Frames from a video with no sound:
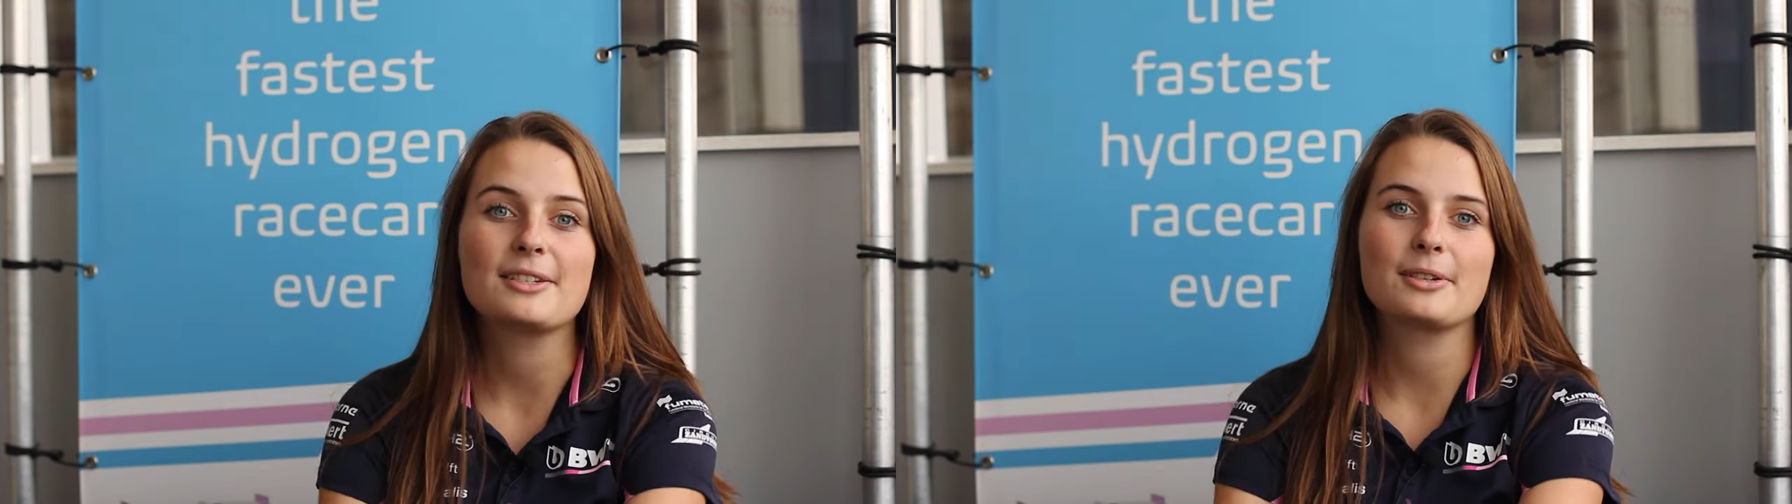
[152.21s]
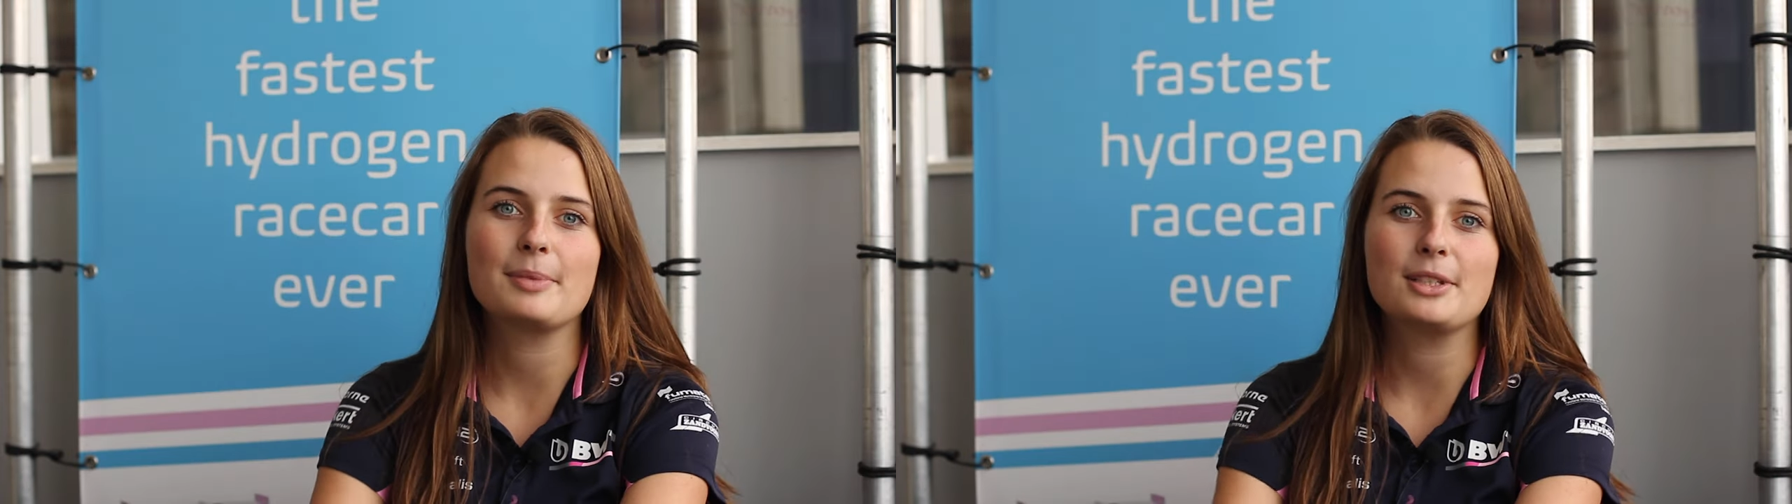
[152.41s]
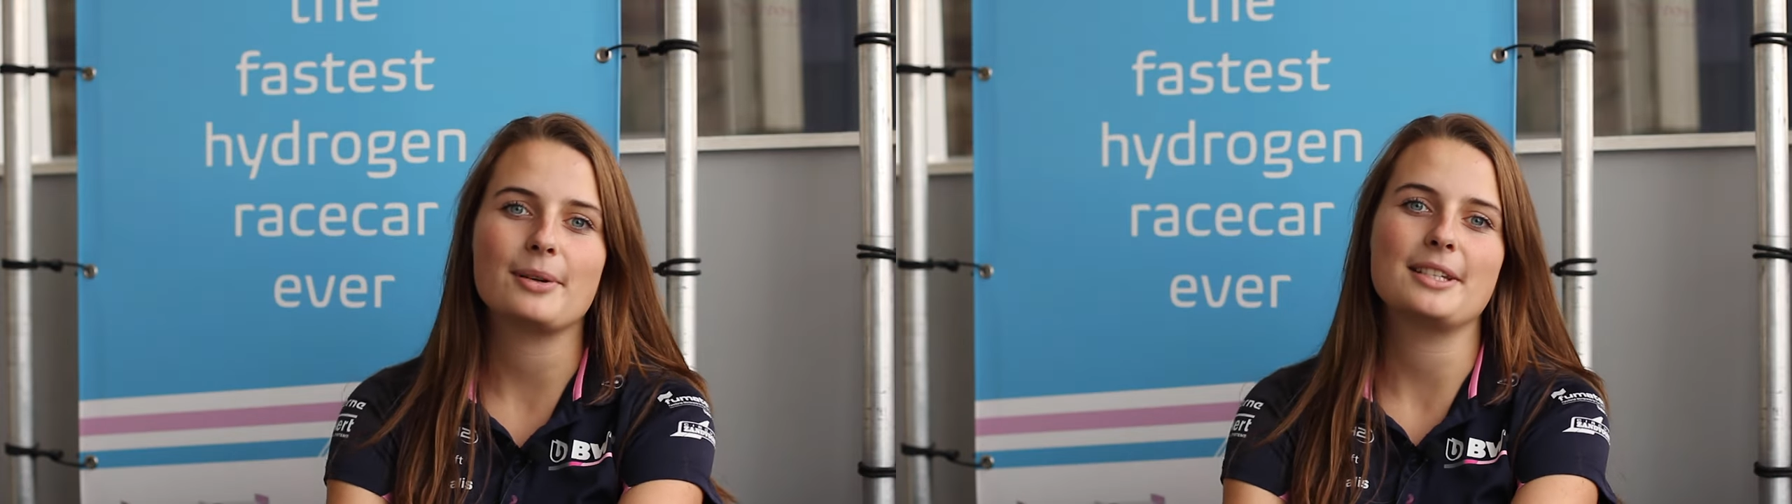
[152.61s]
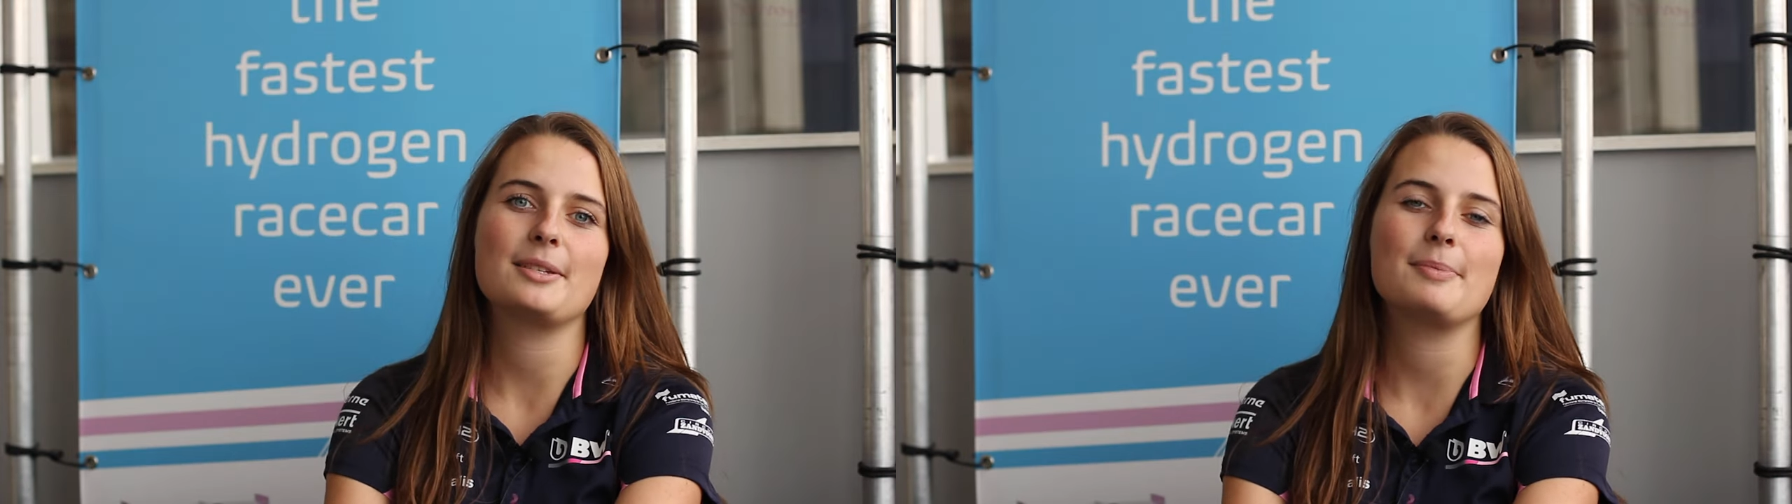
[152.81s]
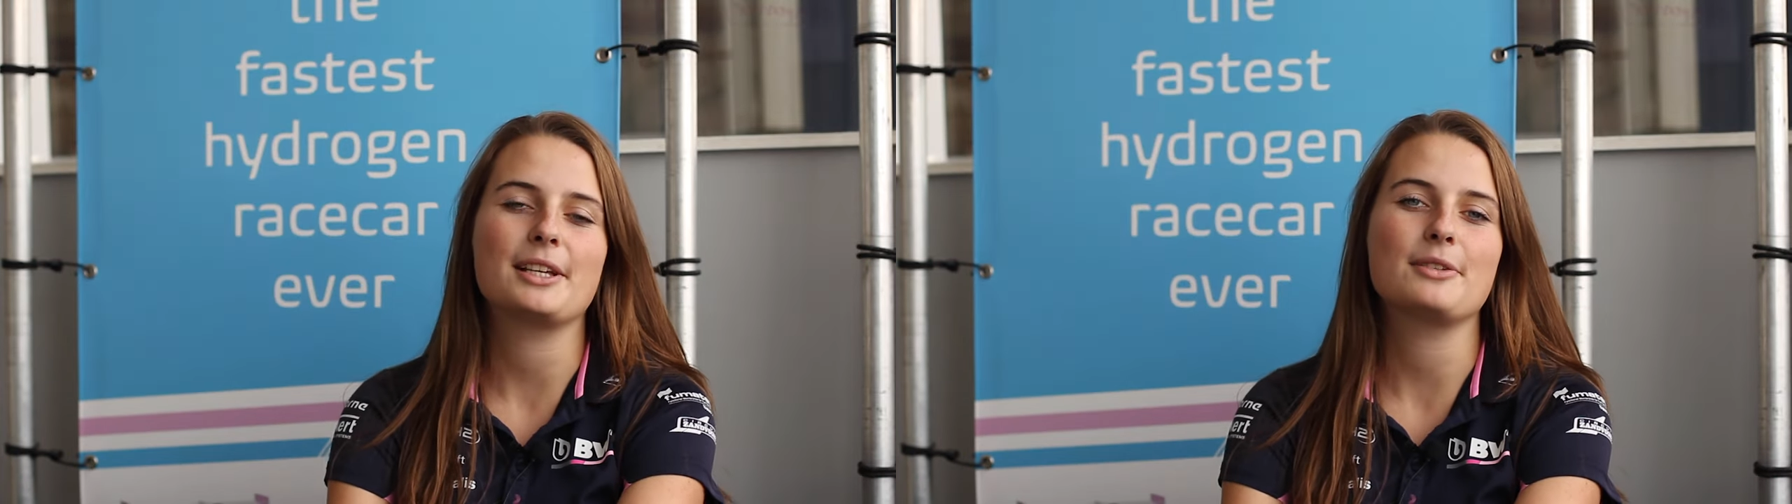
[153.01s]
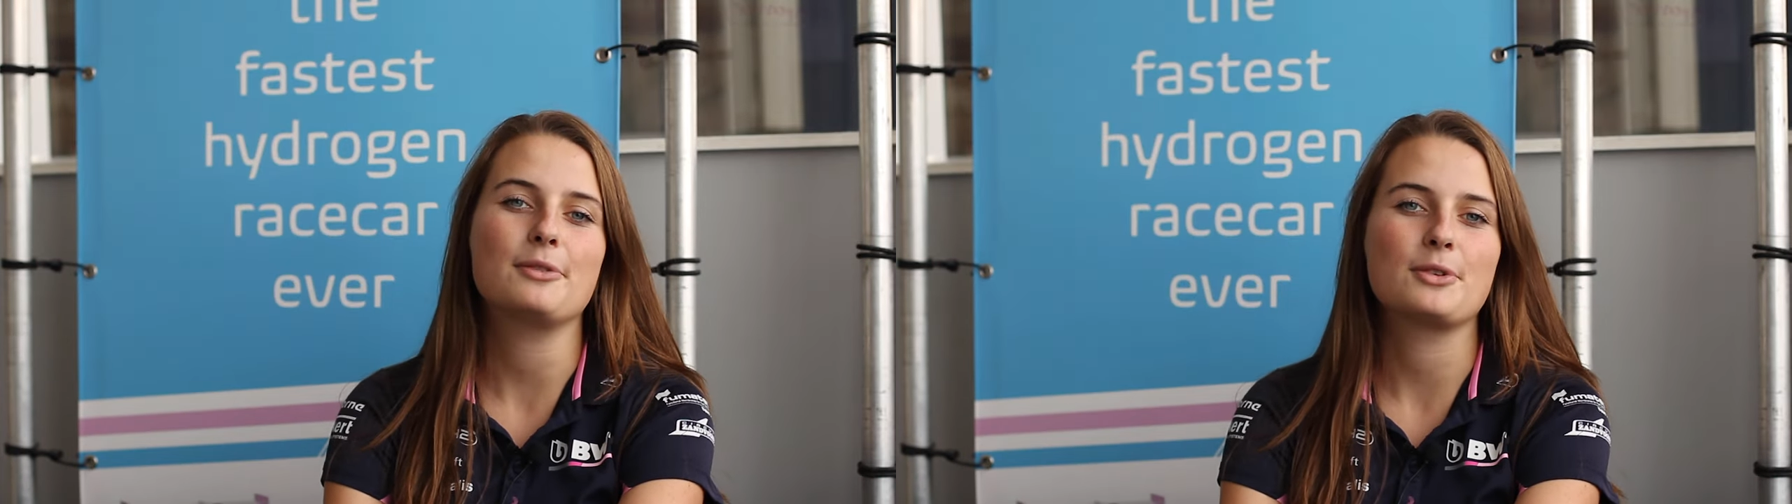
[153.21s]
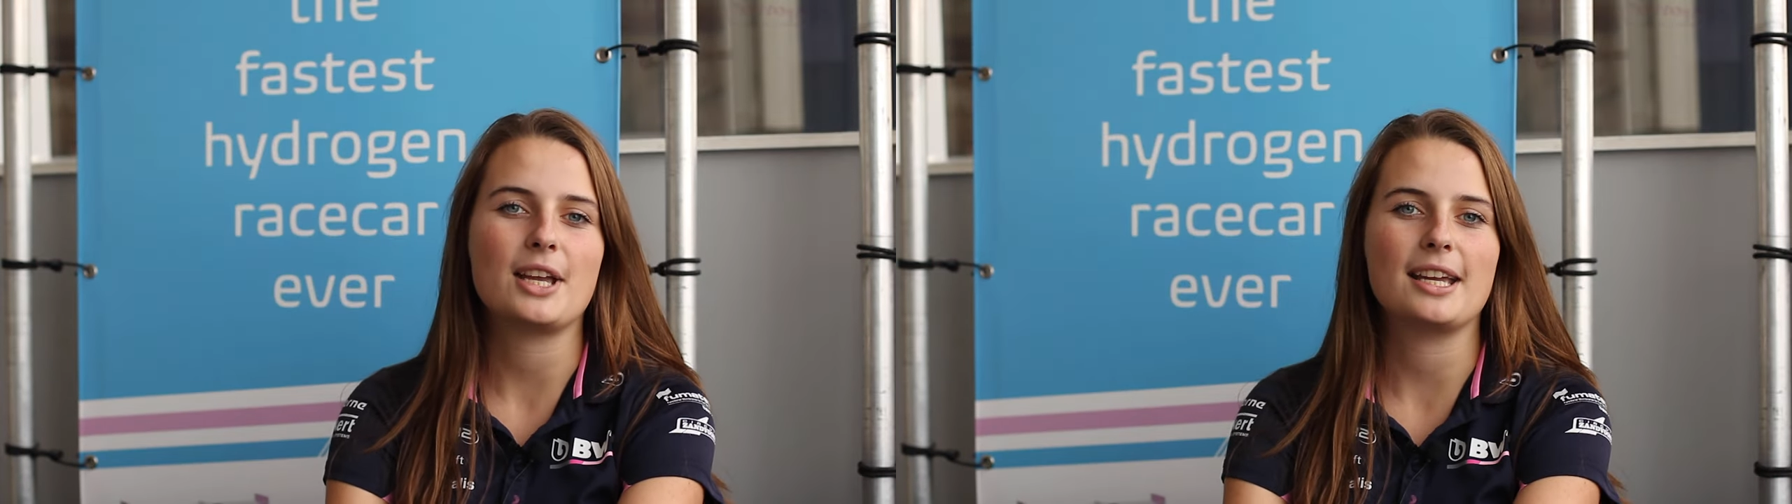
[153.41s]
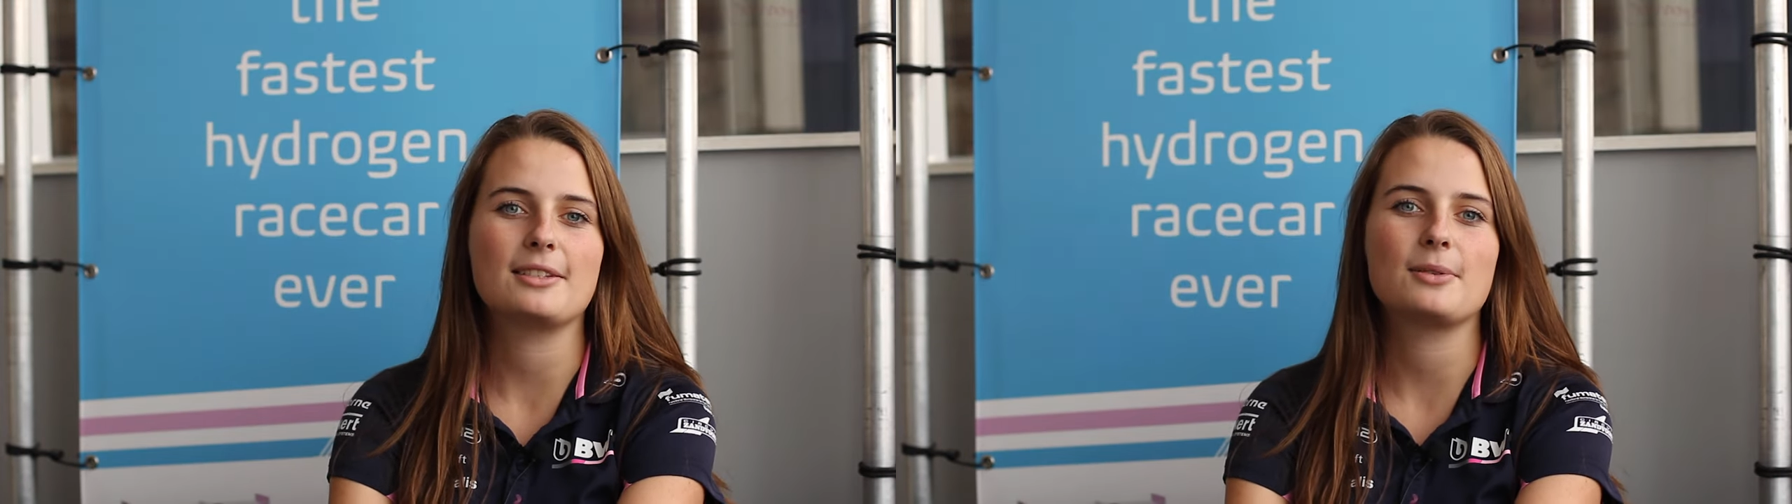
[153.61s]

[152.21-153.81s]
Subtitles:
is going to be twice as big as the Forze 8,